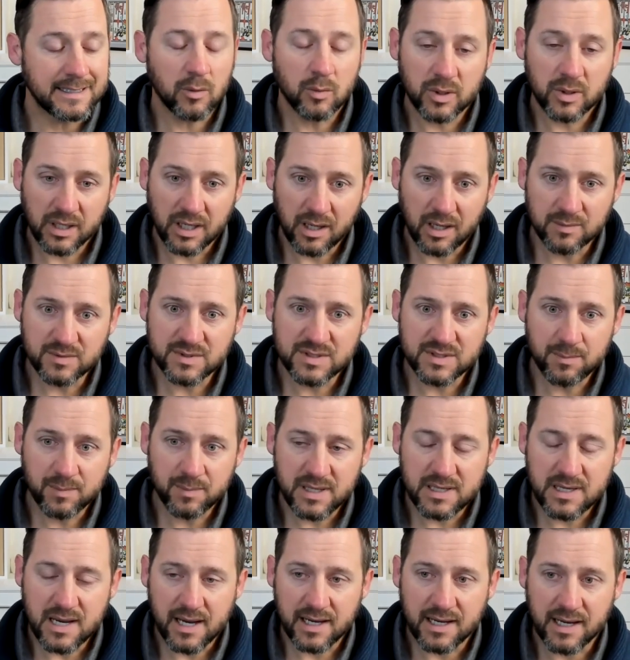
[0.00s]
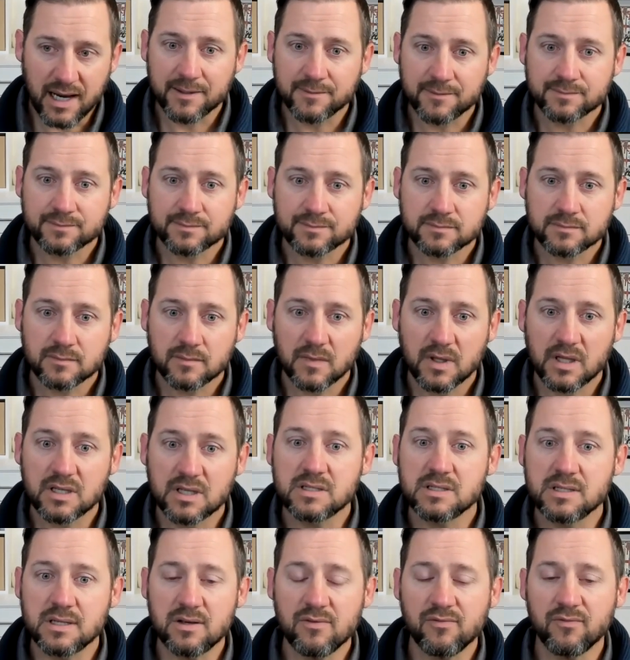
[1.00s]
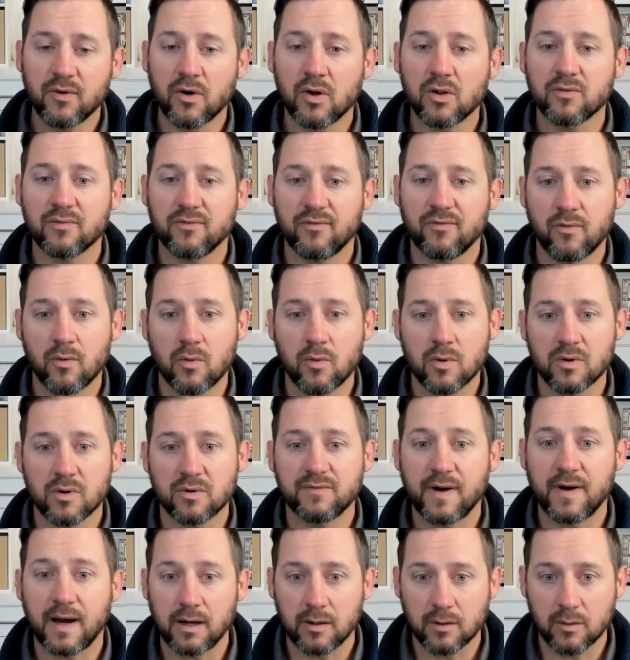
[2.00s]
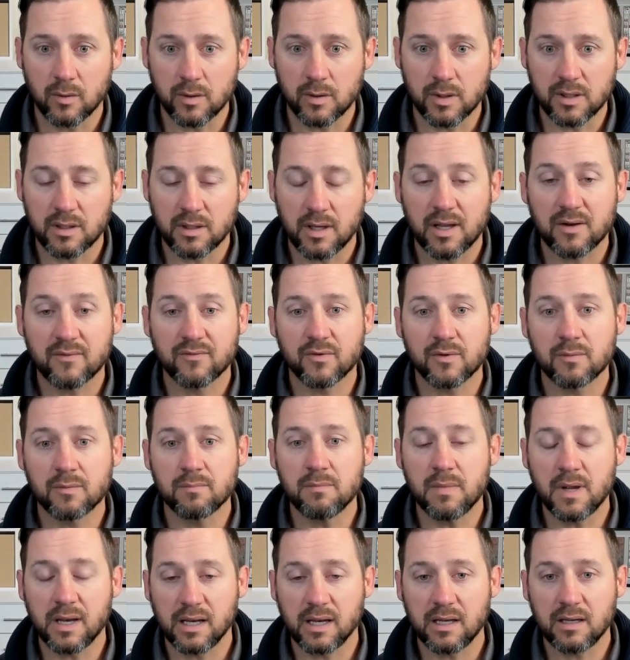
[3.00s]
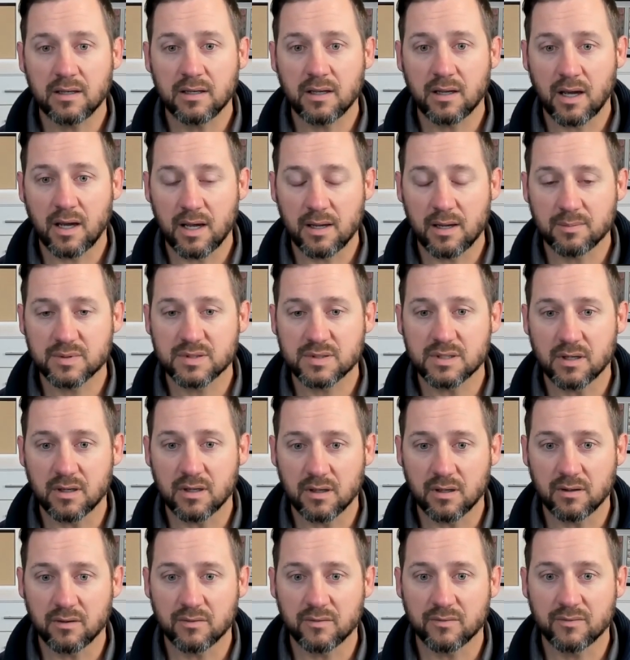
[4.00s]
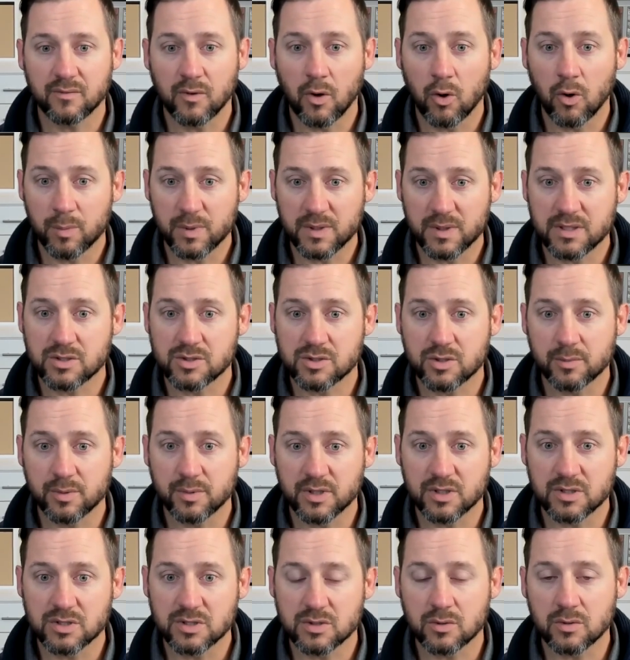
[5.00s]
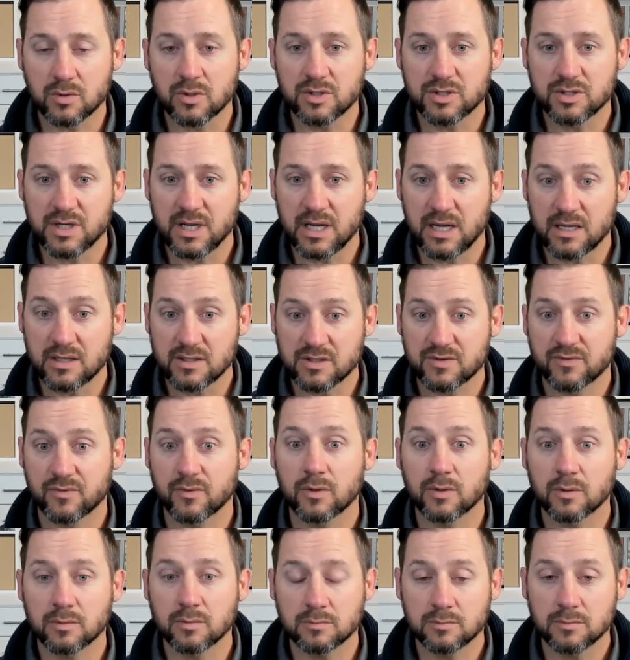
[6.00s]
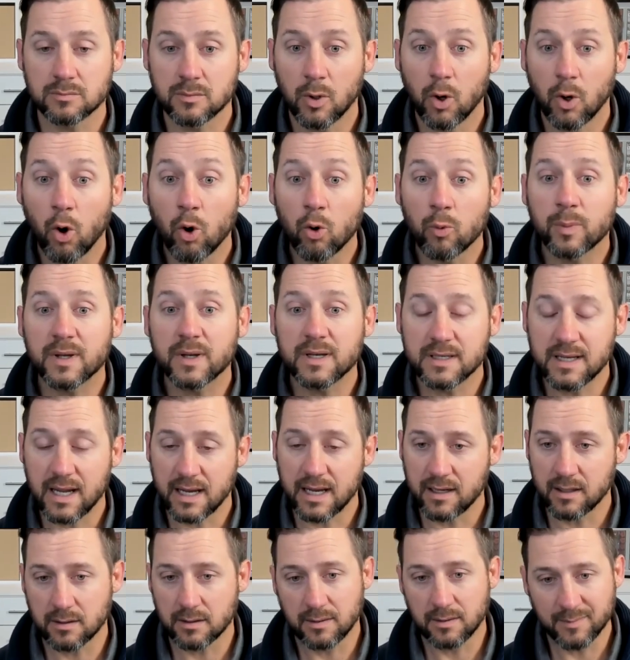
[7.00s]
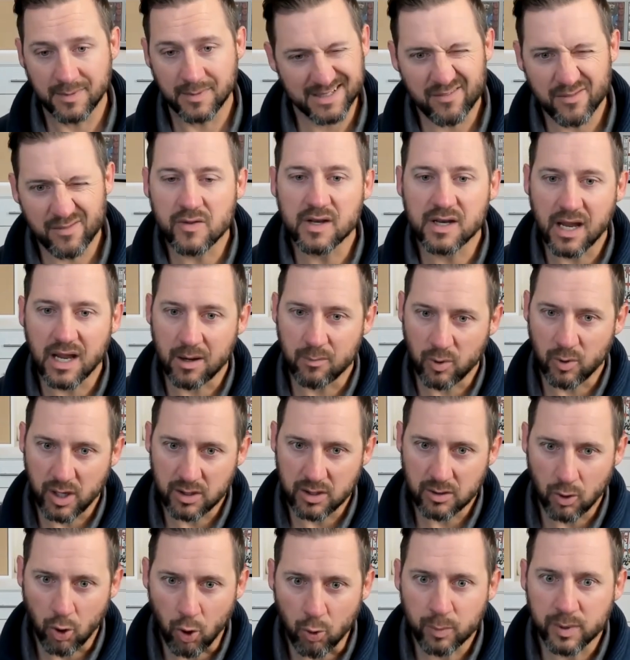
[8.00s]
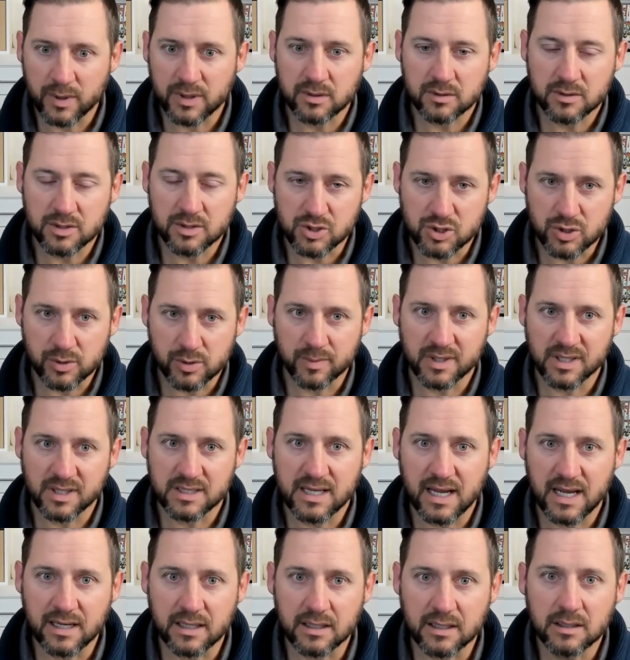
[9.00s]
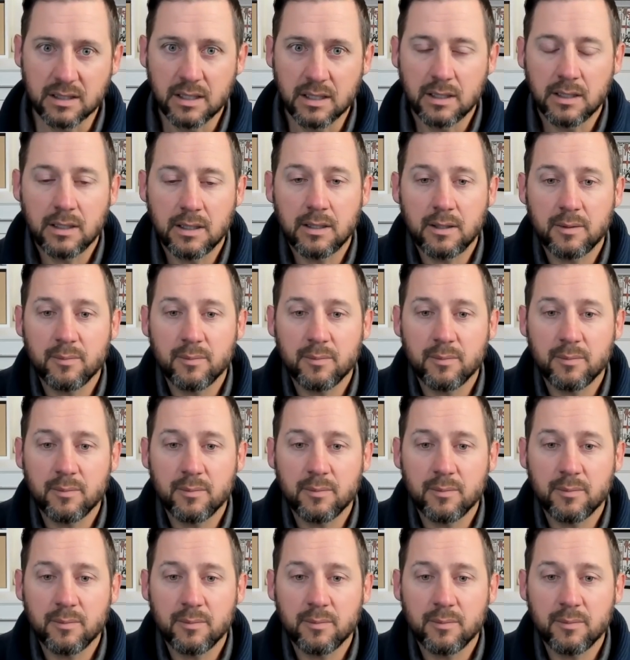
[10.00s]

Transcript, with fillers: Now, when it comes to PI, the default for Filecoin and for many types of open distributed storage is for open data. They're in the name, right? Open distributed data.